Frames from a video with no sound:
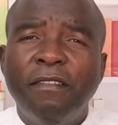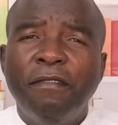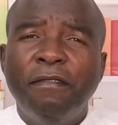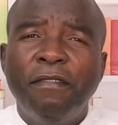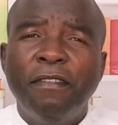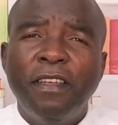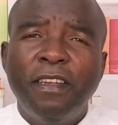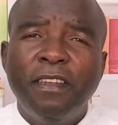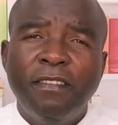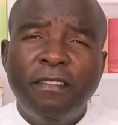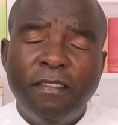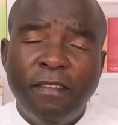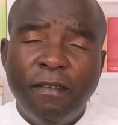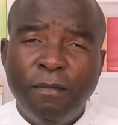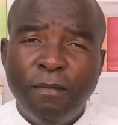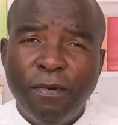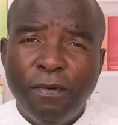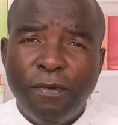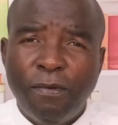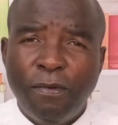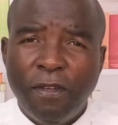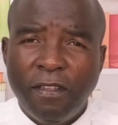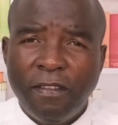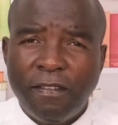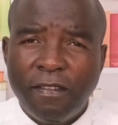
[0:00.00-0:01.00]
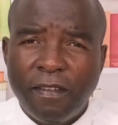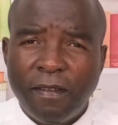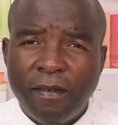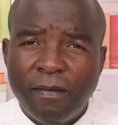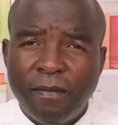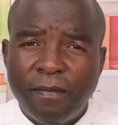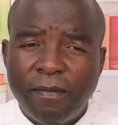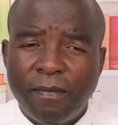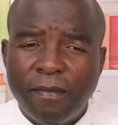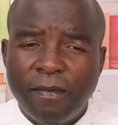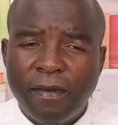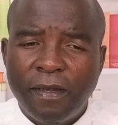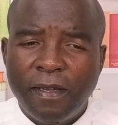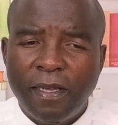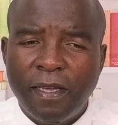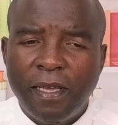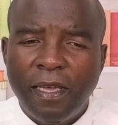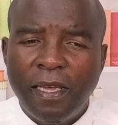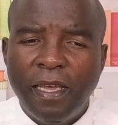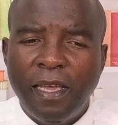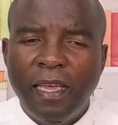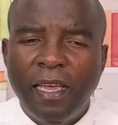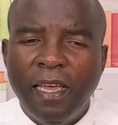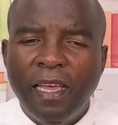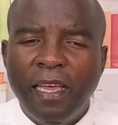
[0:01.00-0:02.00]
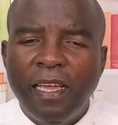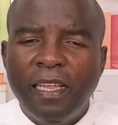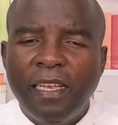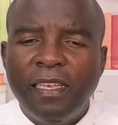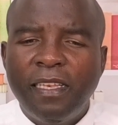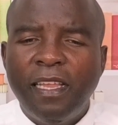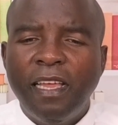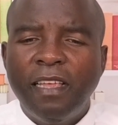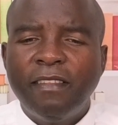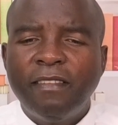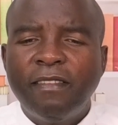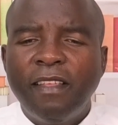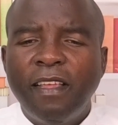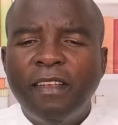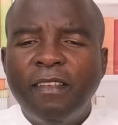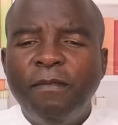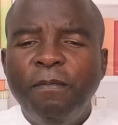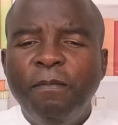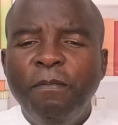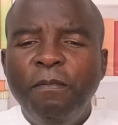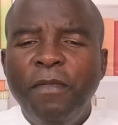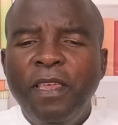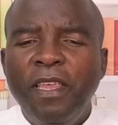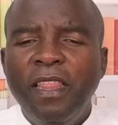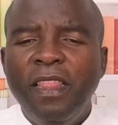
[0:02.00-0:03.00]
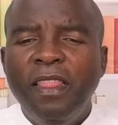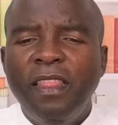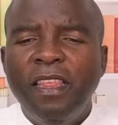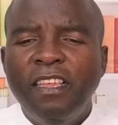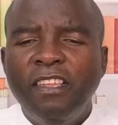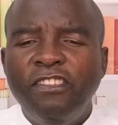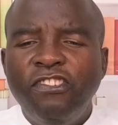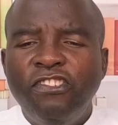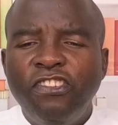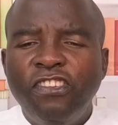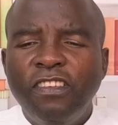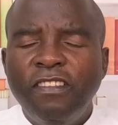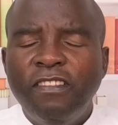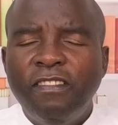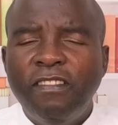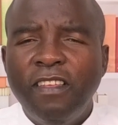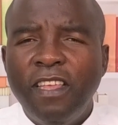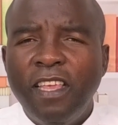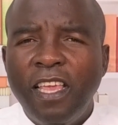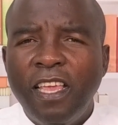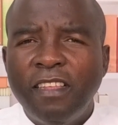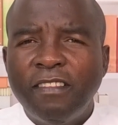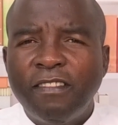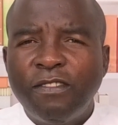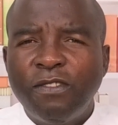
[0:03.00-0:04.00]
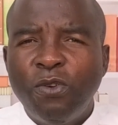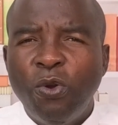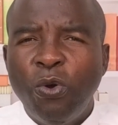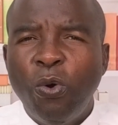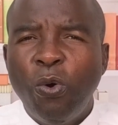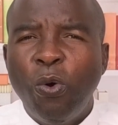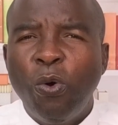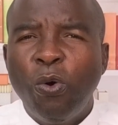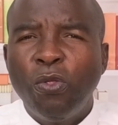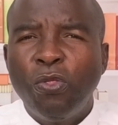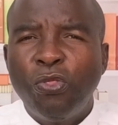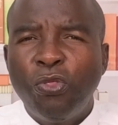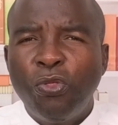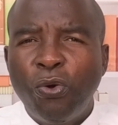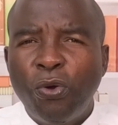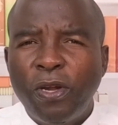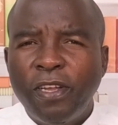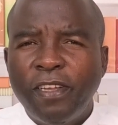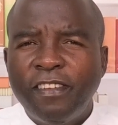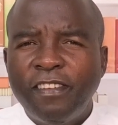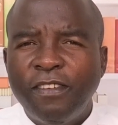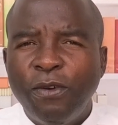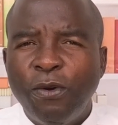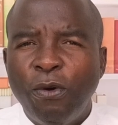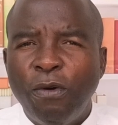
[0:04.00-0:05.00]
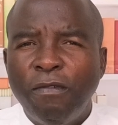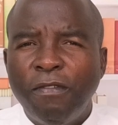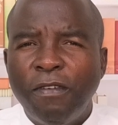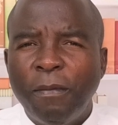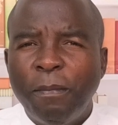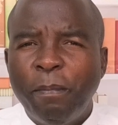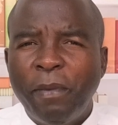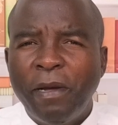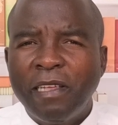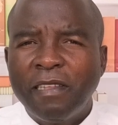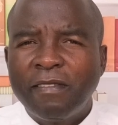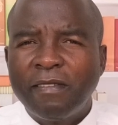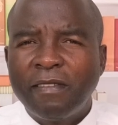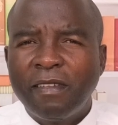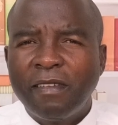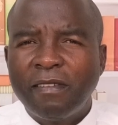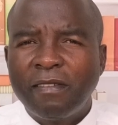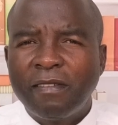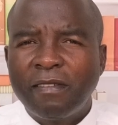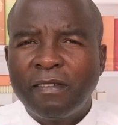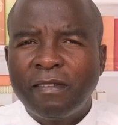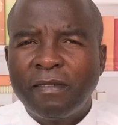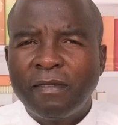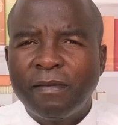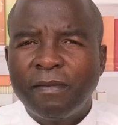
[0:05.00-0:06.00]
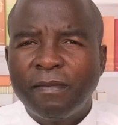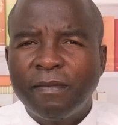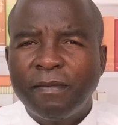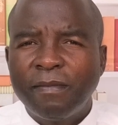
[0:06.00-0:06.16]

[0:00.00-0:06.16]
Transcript: very simple question. Does that mean the GC has no authority over pastors?